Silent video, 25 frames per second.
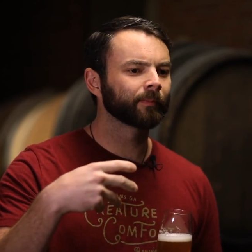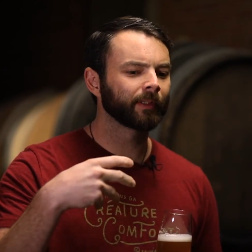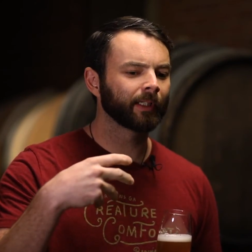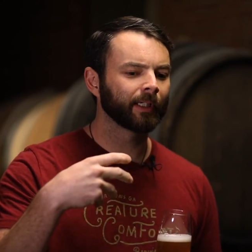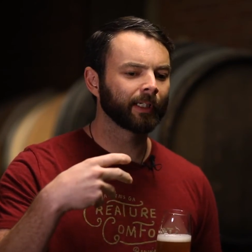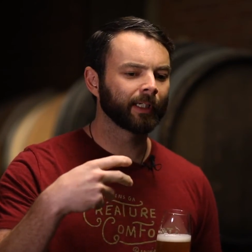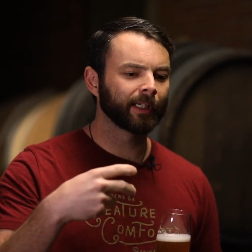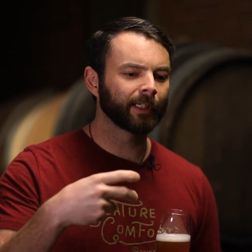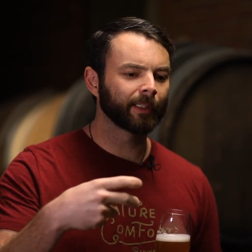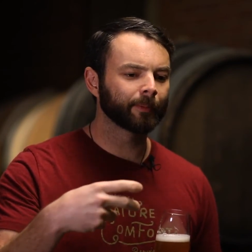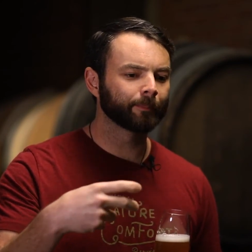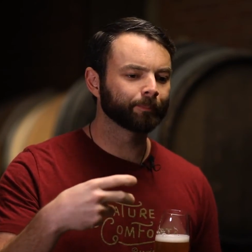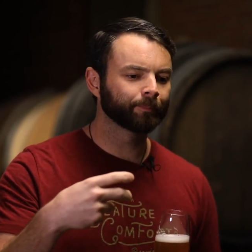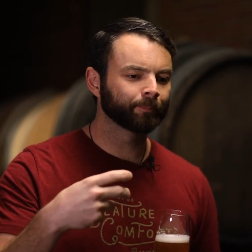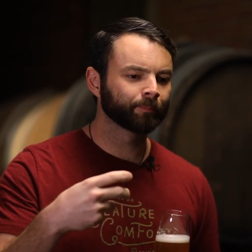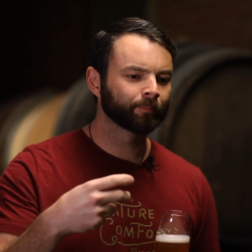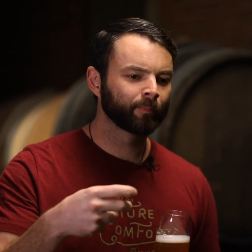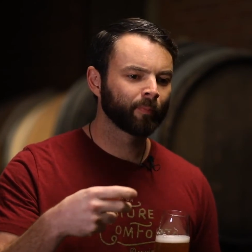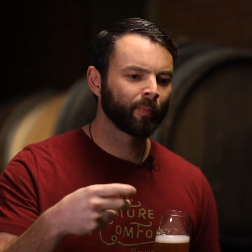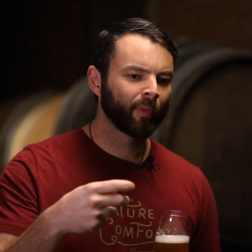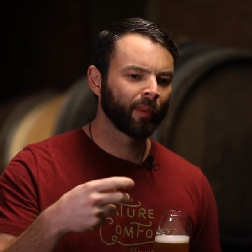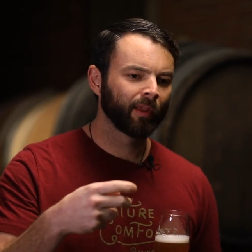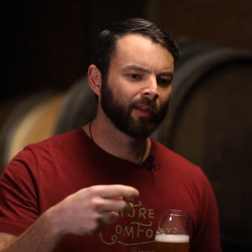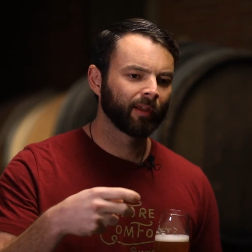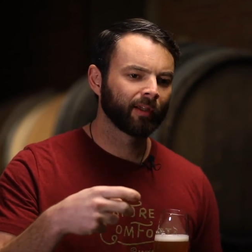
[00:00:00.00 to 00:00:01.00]

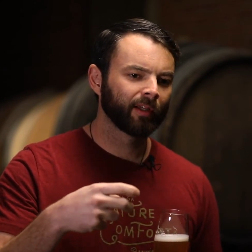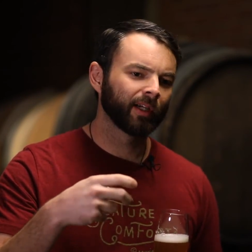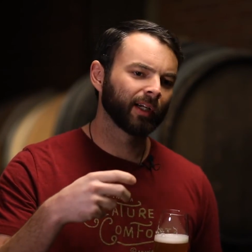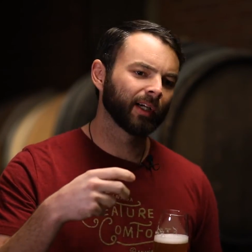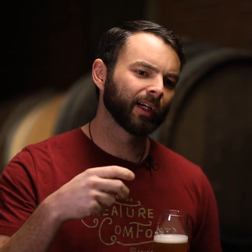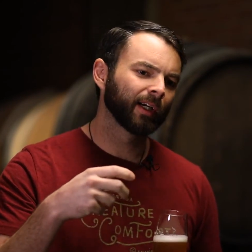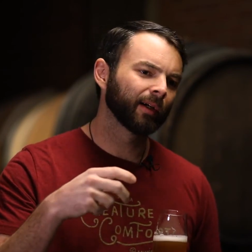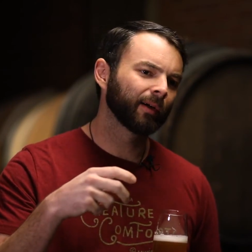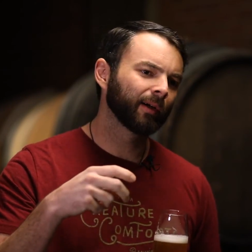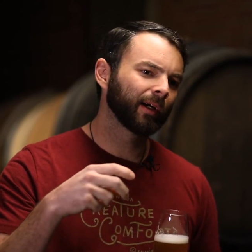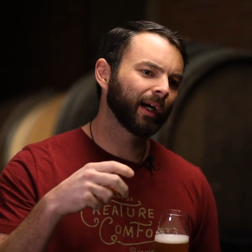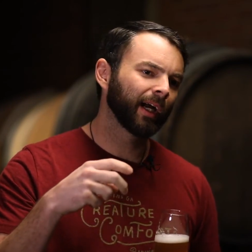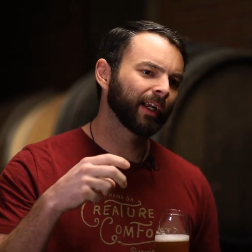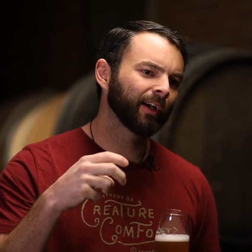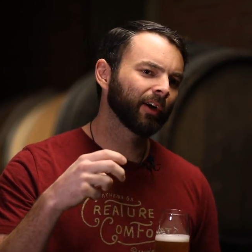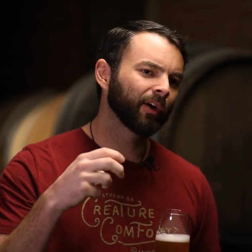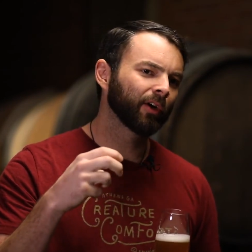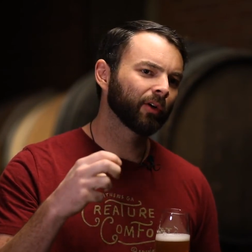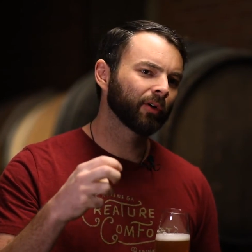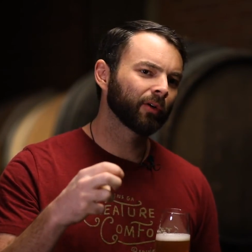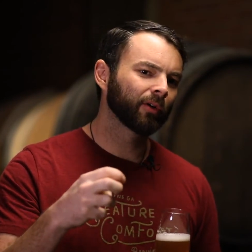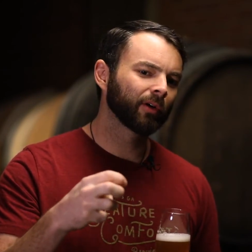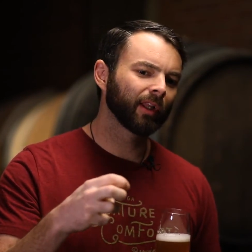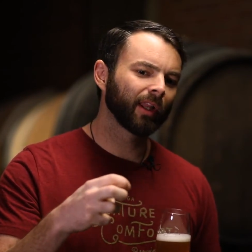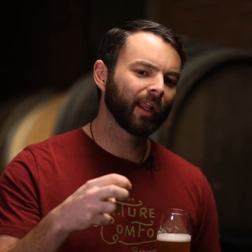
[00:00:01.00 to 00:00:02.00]
I
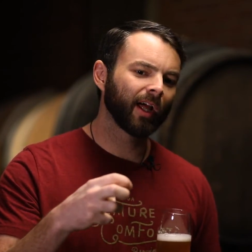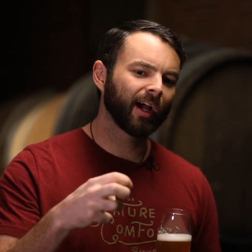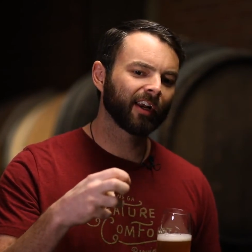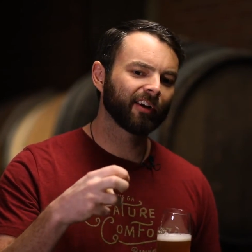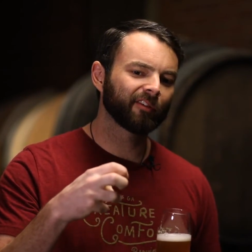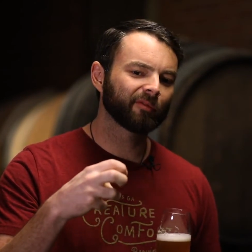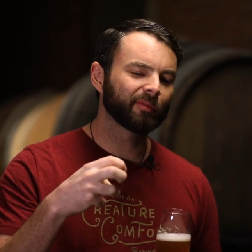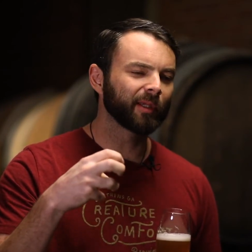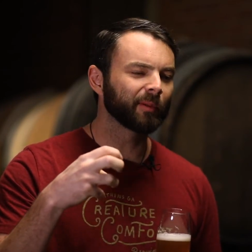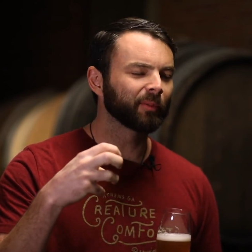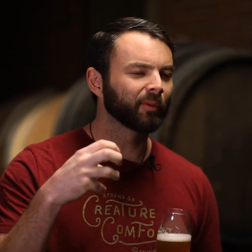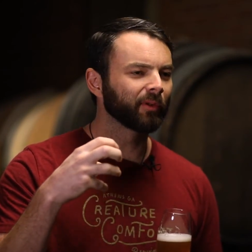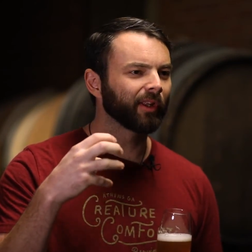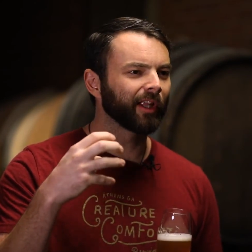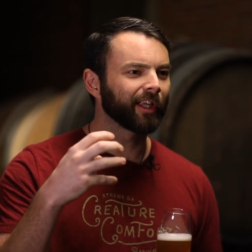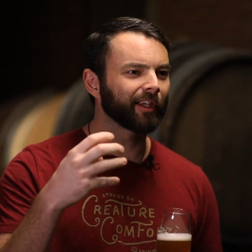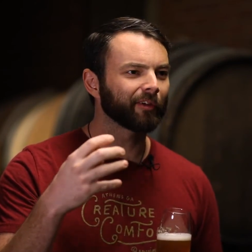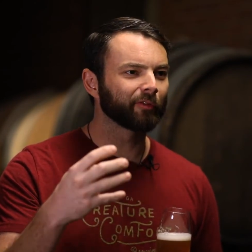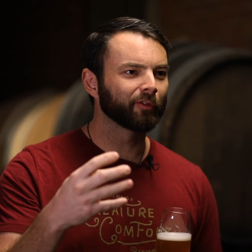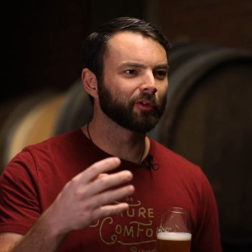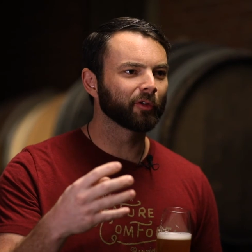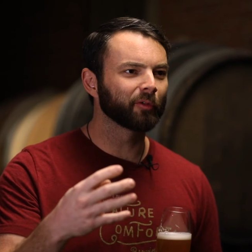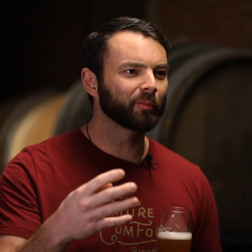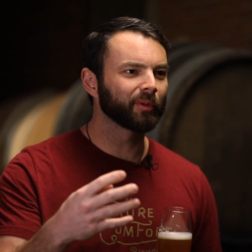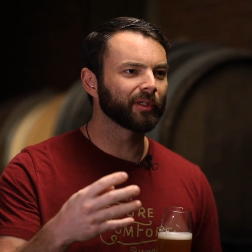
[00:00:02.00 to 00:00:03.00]
know a lot of people like
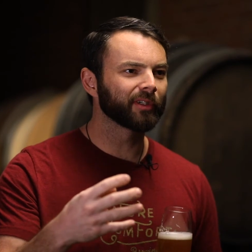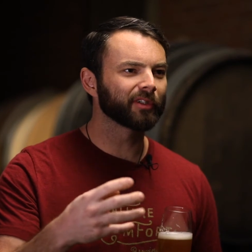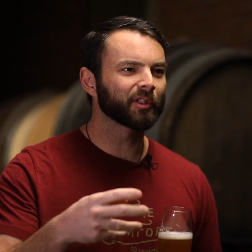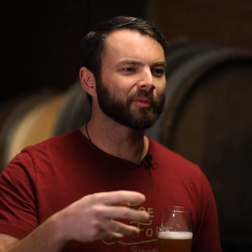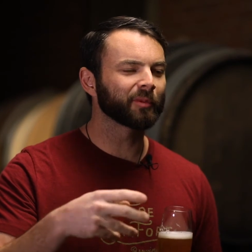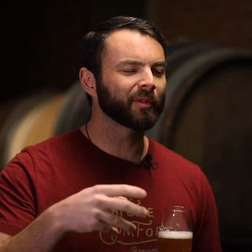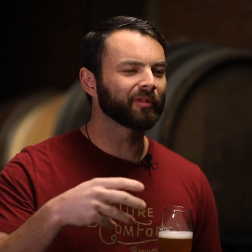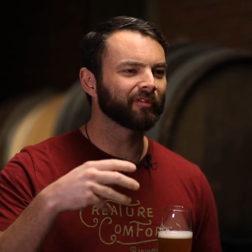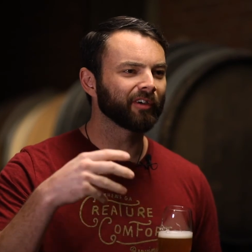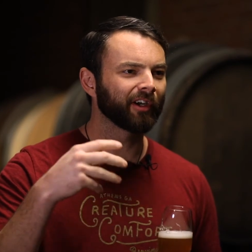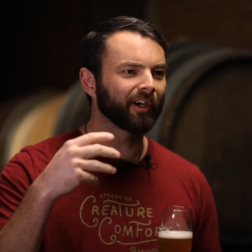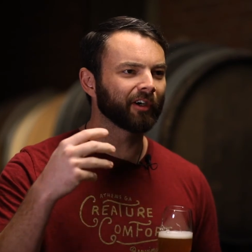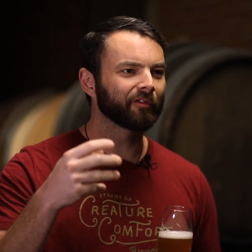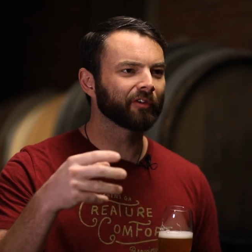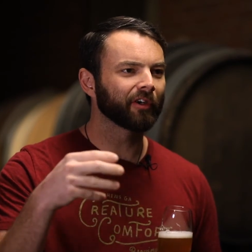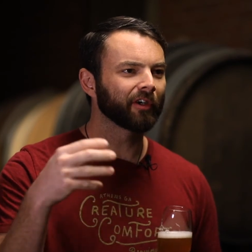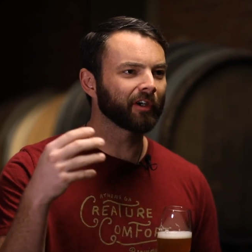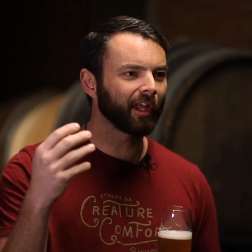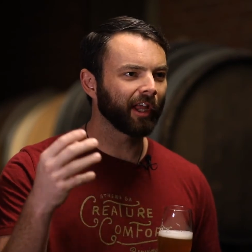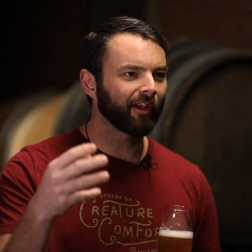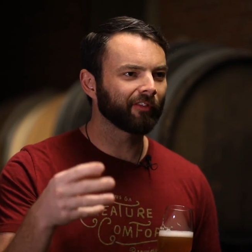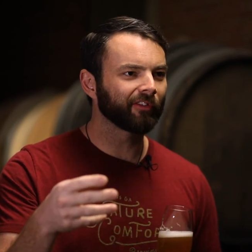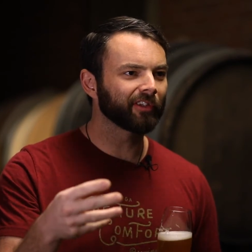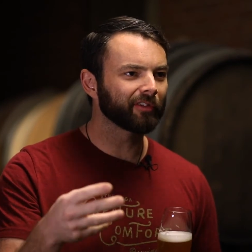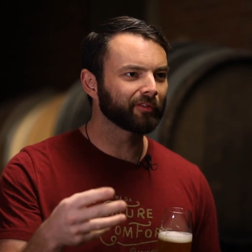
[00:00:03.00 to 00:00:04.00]
fruit beers to be very,
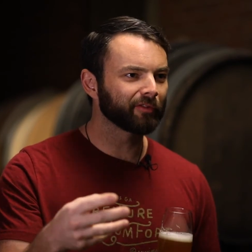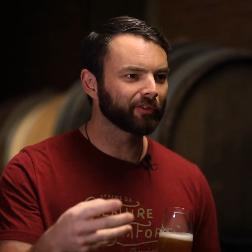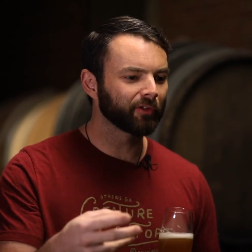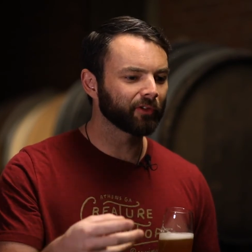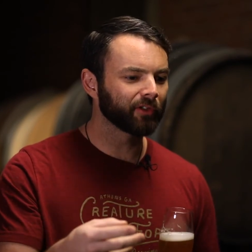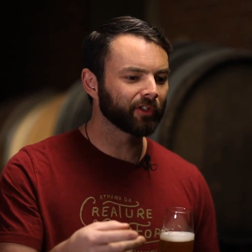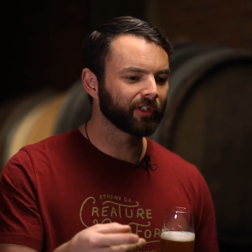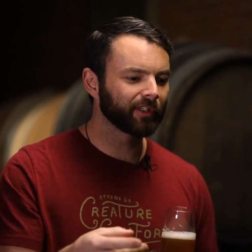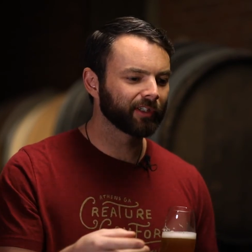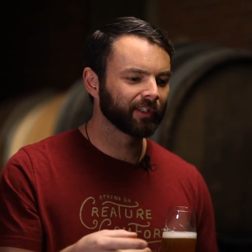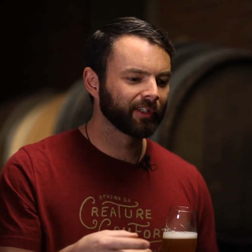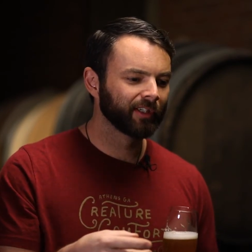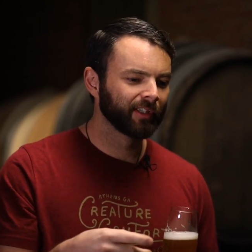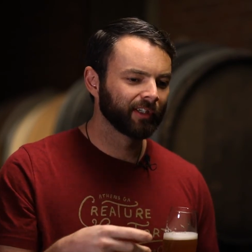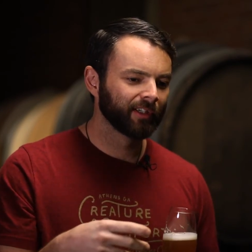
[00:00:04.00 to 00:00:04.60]
very heavily fruited.